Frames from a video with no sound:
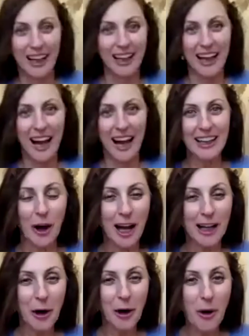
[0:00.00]
I, I
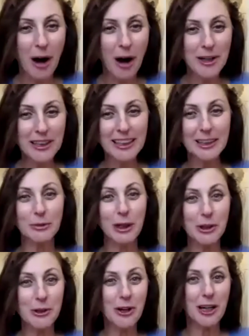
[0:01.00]
know how it is
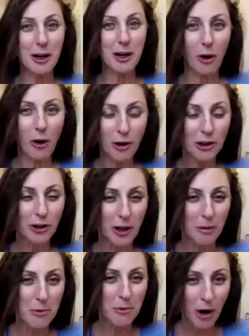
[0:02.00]
when you are also
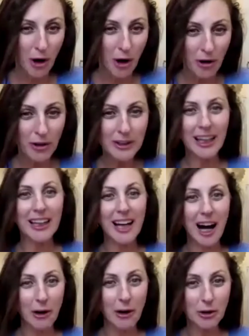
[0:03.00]
abroad, and
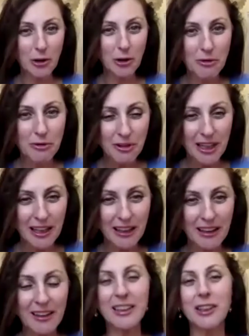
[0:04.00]
how do you
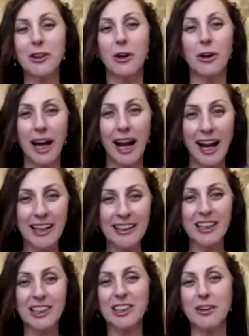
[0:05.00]
feel your
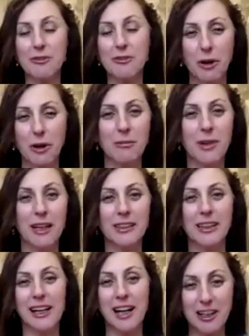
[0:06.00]
energy from uh,
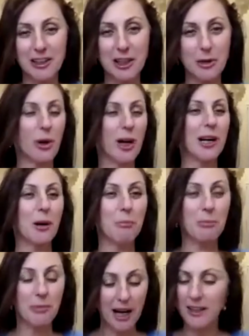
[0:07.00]
the country where your
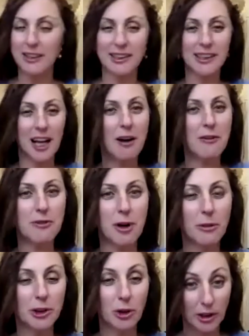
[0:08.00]
parents come
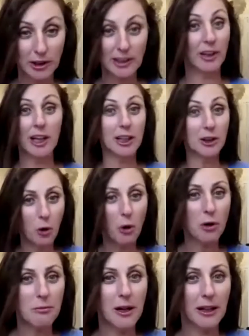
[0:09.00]
from. So it's very
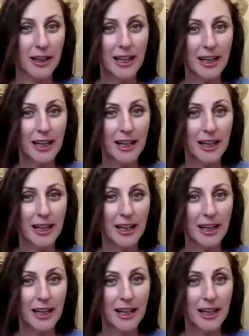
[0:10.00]
normal